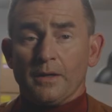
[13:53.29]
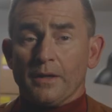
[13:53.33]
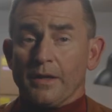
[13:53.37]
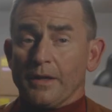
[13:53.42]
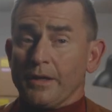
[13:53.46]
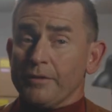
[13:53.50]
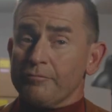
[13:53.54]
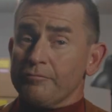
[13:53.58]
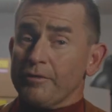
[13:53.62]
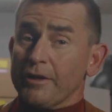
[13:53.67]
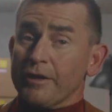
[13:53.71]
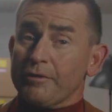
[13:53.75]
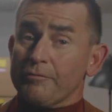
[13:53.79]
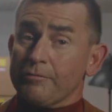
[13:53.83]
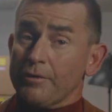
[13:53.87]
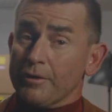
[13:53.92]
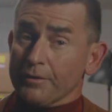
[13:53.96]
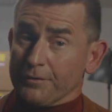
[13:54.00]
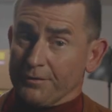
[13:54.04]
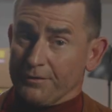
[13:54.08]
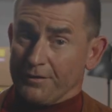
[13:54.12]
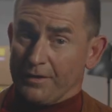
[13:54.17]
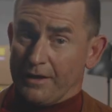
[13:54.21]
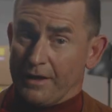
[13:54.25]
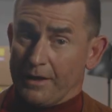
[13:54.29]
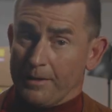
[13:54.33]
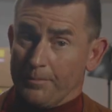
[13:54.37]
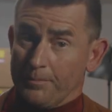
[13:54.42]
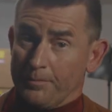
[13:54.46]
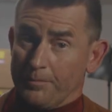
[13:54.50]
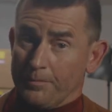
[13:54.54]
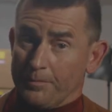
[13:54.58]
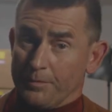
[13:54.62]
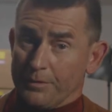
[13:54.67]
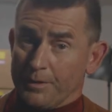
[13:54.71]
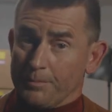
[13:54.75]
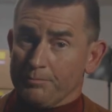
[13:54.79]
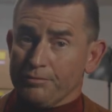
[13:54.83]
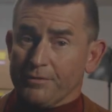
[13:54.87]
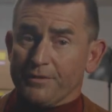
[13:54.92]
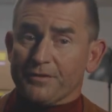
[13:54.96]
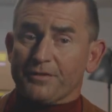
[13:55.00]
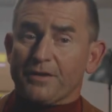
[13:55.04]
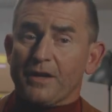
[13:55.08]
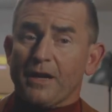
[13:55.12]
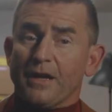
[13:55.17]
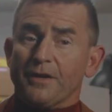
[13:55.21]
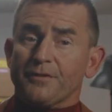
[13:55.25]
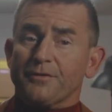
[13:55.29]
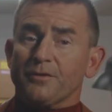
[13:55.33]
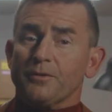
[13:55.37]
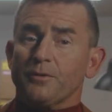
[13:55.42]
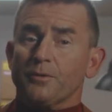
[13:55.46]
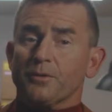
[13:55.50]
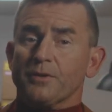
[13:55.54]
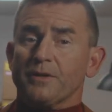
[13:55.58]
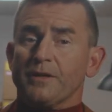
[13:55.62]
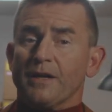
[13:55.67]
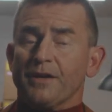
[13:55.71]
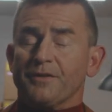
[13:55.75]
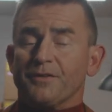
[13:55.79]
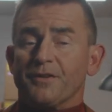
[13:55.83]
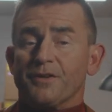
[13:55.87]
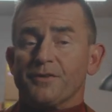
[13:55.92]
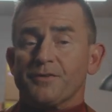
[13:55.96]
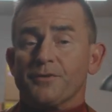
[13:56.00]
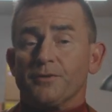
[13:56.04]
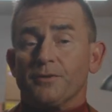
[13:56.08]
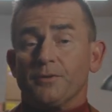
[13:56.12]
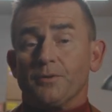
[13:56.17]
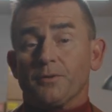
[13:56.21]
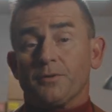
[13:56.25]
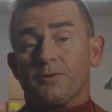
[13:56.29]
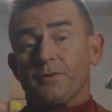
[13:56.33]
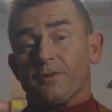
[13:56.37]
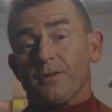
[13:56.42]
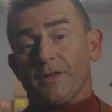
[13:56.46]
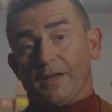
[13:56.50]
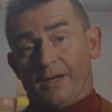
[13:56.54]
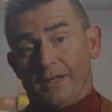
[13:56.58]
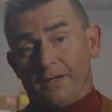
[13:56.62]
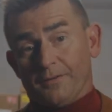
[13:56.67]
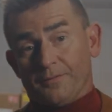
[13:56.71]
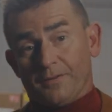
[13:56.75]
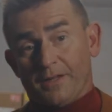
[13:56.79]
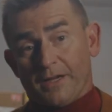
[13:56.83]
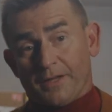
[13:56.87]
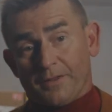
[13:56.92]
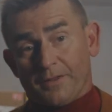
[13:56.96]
In Ray Kroc's time, the Prince Castle organization looked kind of like